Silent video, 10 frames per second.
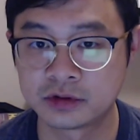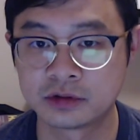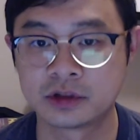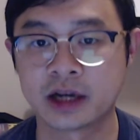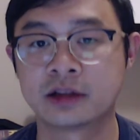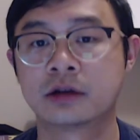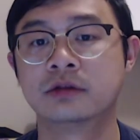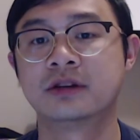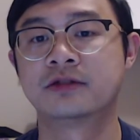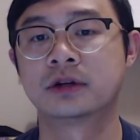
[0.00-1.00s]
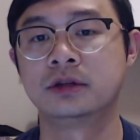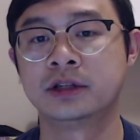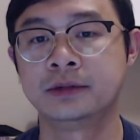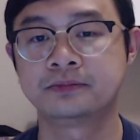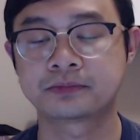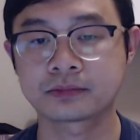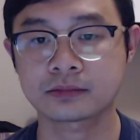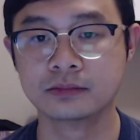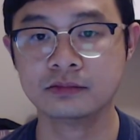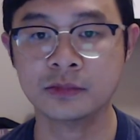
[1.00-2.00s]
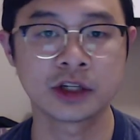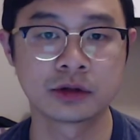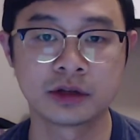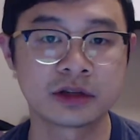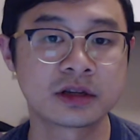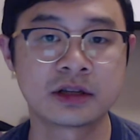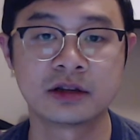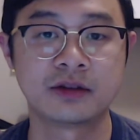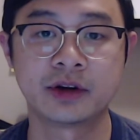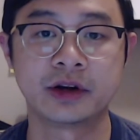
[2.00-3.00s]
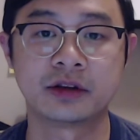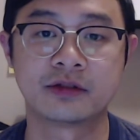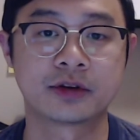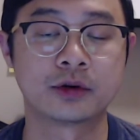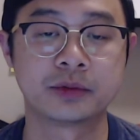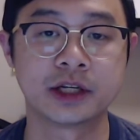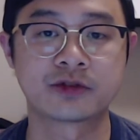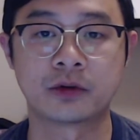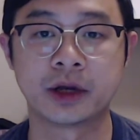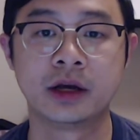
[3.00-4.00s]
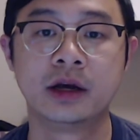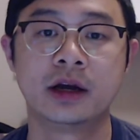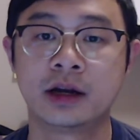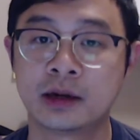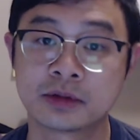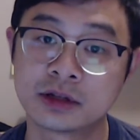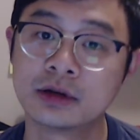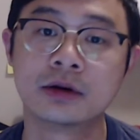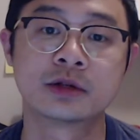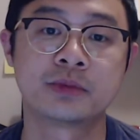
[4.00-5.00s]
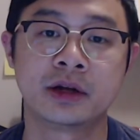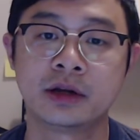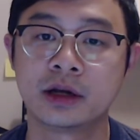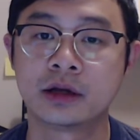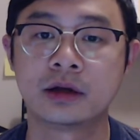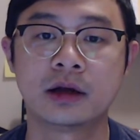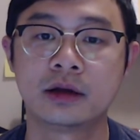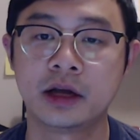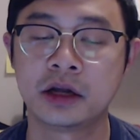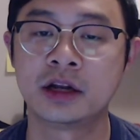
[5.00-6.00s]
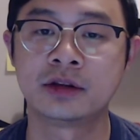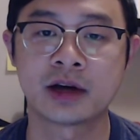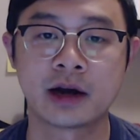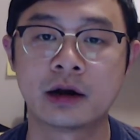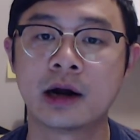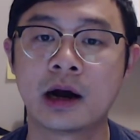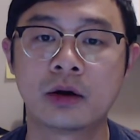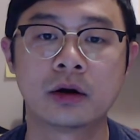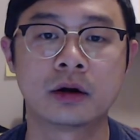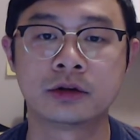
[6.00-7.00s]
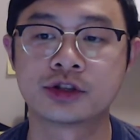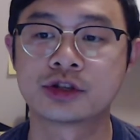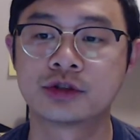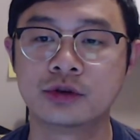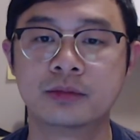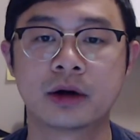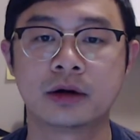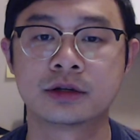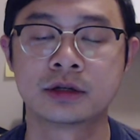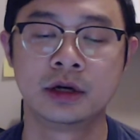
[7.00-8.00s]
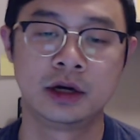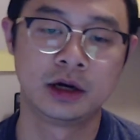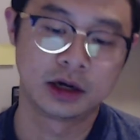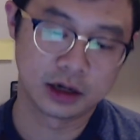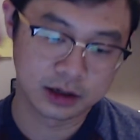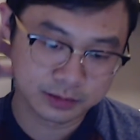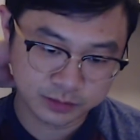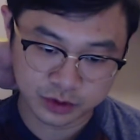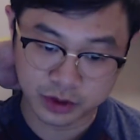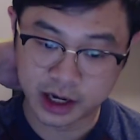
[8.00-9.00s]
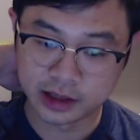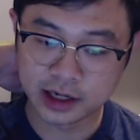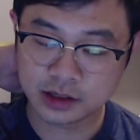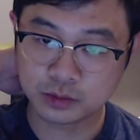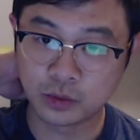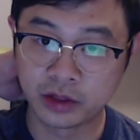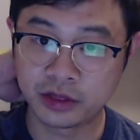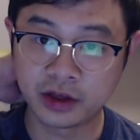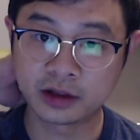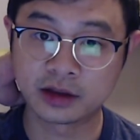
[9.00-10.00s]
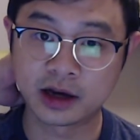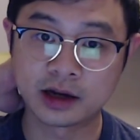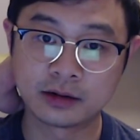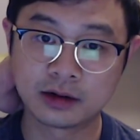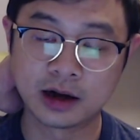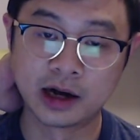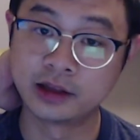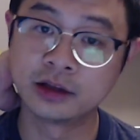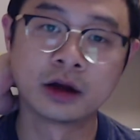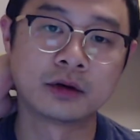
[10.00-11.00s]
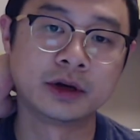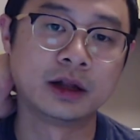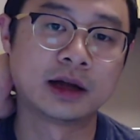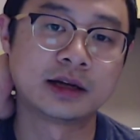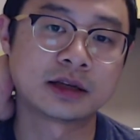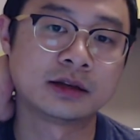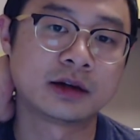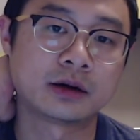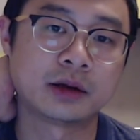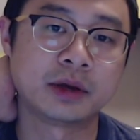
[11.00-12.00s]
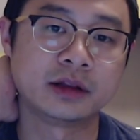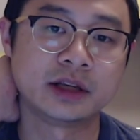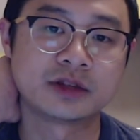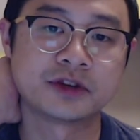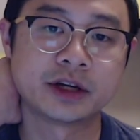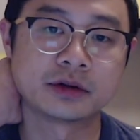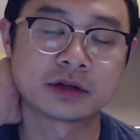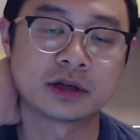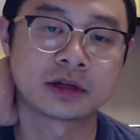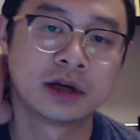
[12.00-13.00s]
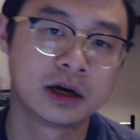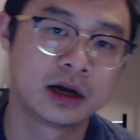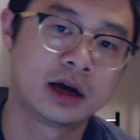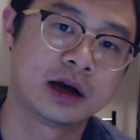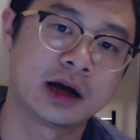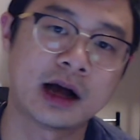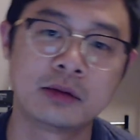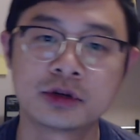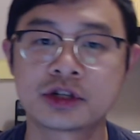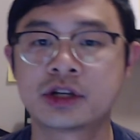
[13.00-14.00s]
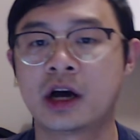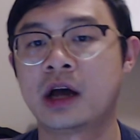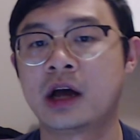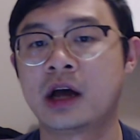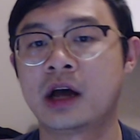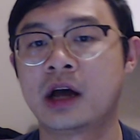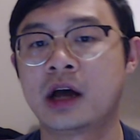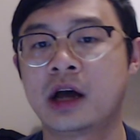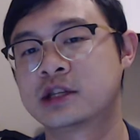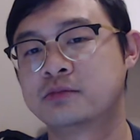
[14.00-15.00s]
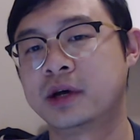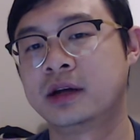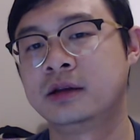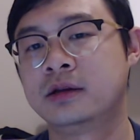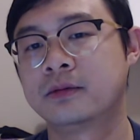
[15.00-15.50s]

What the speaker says: technical difficulty. So this isn't a very difficult piece for me, and I'm still spending an entire hour on just 2 bars. So yeah, that's one thing that I did not realize until I made these videos, is how much time I actually spend